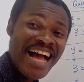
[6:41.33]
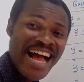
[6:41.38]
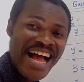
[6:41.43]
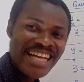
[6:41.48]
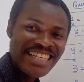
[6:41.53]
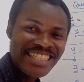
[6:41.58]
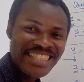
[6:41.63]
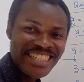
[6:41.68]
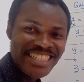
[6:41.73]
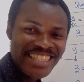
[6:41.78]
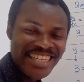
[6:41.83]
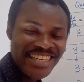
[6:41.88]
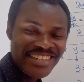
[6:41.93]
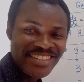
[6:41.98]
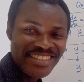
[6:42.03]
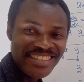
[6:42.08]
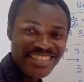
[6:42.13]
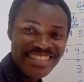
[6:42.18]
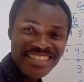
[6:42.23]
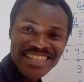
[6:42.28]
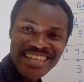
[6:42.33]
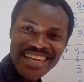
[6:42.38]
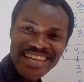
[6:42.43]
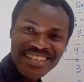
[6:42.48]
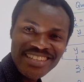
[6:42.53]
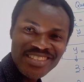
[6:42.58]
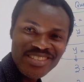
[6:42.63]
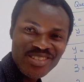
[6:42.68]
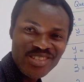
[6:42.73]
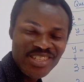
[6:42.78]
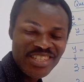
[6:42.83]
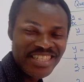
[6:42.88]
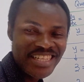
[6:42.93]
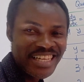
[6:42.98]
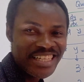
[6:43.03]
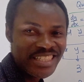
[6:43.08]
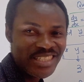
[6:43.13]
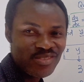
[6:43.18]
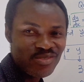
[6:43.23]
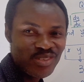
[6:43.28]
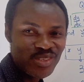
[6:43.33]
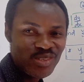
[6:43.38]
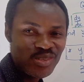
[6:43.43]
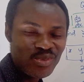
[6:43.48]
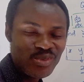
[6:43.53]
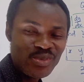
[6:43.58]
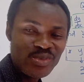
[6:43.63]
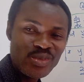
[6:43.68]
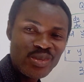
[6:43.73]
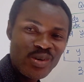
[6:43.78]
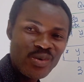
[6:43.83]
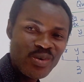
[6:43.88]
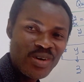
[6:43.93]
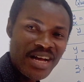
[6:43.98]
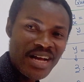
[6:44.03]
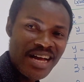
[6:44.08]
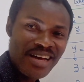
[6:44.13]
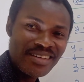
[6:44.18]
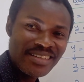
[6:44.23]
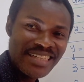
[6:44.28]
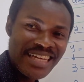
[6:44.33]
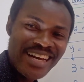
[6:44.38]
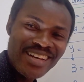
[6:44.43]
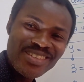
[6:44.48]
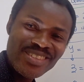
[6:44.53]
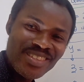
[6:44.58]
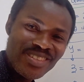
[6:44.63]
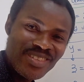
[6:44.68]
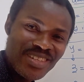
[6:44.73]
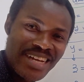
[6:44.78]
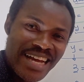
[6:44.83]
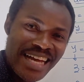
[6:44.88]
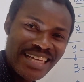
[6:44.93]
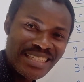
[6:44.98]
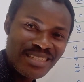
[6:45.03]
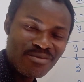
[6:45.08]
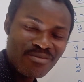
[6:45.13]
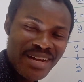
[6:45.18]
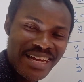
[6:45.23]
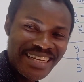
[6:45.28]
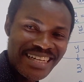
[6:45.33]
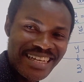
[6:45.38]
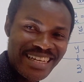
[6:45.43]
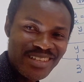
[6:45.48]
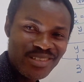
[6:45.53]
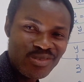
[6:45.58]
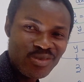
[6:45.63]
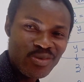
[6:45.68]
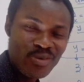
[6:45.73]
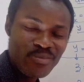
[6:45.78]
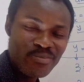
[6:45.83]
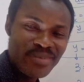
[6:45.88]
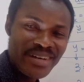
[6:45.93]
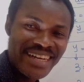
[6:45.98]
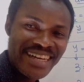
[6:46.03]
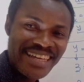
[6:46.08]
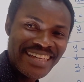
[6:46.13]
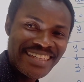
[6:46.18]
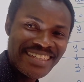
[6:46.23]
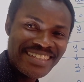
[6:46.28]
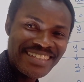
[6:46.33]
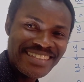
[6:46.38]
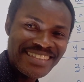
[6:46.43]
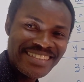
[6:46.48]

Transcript: And sharing is caring, so share this video to someone out there. I'll see you guys in my next one. Bye.